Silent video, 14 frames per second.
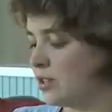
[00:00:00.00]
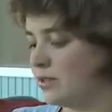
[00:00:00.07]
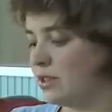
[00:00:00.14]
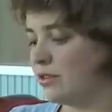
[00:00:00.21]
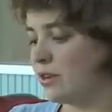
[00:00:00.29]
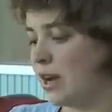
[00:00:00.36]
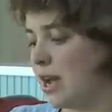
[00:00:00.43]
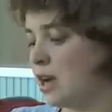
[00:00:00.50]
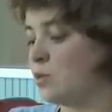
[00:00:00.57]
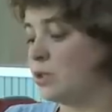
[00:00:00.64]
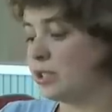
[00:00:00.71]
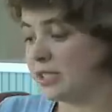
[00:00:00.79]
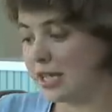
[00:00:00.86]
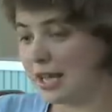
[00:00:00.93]
of different
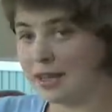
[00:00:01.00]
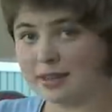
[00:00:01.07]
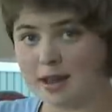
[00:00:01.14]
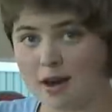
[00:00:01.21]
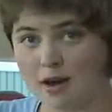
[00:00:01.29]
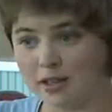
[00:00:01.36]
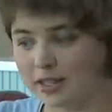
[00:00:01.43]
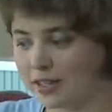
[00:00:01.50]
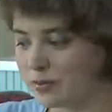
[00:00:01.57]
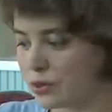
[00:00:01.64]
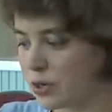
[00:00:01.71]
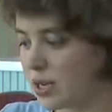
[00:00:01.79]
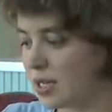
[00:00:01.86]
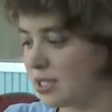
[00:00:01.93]
animals saying they all love
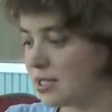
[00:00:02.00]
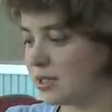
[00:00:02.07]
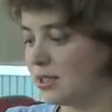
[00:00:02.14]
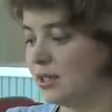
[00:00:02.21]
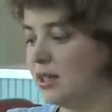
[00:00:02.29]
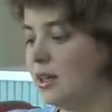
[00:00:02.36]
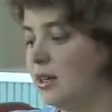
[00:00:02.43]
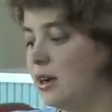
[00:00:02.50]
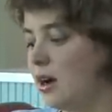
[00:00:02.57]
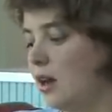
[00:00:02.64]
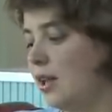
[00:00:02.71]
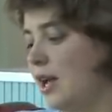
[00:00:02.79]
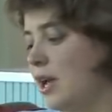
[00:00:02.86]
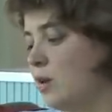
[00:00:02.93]
greens.
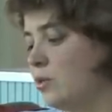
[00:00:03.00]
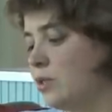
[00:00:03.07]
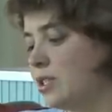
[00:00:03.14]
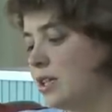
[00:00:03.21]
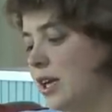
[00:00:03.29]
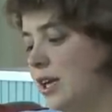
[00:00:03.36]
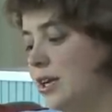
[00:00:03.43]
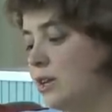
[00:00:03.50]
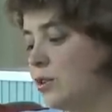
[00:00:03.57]
All animals eat